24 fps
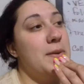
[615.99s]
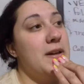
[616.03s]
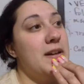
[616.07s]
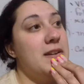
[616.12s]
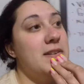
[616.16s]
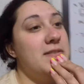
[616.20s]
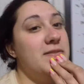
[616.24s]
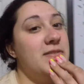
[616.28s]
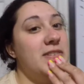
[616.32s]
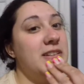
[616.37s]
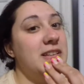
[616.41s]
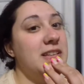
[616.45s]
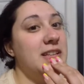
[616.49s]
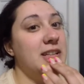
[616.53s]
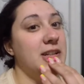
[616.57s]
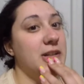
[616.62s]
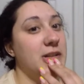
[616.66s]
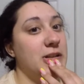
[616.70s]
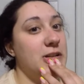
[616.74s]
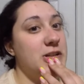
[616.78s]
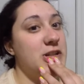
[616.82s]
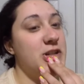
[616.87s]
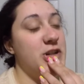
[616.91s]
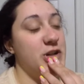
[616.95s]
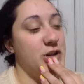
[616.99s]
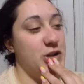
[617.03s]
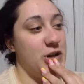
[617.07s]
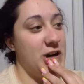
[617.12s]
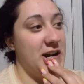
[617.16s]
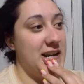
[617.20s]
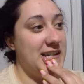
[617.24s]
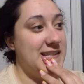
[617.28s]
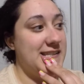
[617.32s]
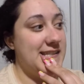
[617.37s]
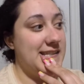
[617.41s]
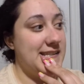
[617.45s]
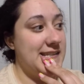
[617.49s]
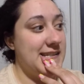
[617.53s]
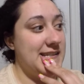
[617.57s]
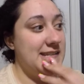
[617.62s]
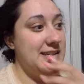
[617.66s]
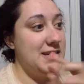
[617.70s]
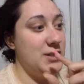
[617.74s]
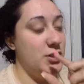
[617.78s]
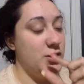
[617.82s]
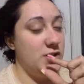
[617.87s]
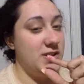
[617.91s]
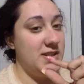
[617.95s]
kind of a little
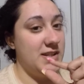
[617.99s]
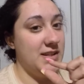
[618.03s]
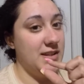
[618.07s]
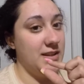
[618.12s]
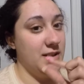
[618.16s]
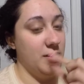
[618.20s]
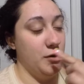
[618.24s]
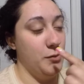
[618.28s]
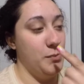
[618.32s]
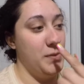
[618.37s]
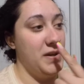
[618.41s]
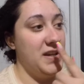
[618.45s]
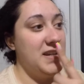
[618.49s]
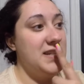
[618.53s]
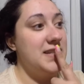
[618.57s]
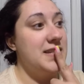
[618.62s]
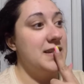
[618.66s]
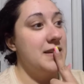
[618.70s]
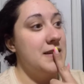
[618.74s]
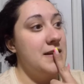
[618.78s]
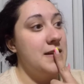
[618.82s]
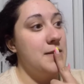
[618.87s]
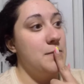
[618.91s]
stressed, just a little bit,